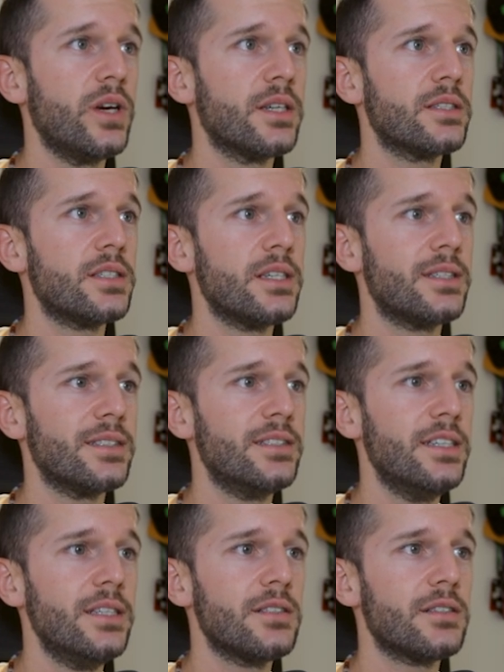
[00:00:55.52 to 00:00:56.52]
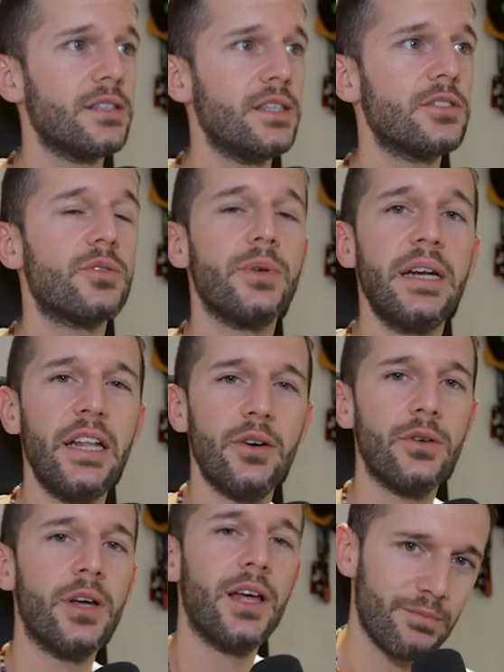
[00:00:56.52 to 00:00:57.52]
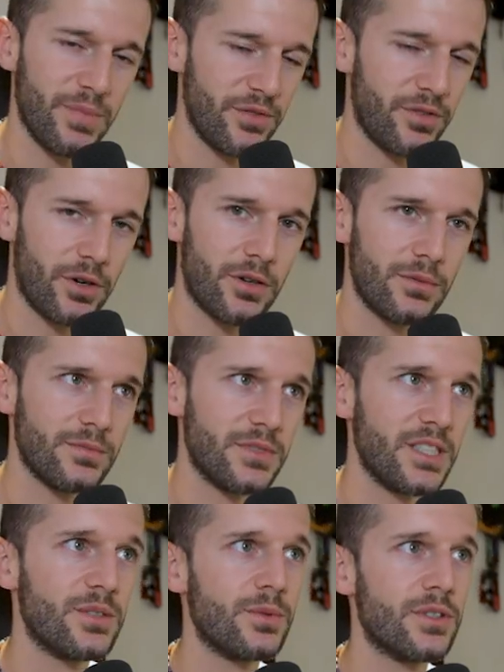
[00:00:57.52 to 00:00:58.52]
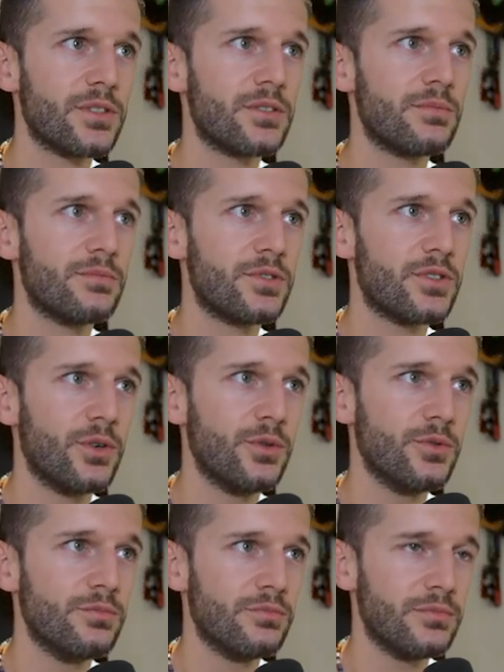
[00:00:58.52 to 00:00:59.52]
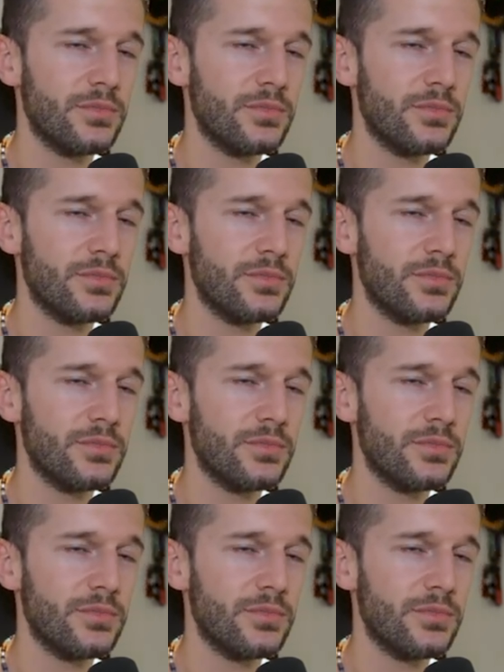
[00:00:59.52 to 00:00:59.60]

we can see that this is already new. Before, this was so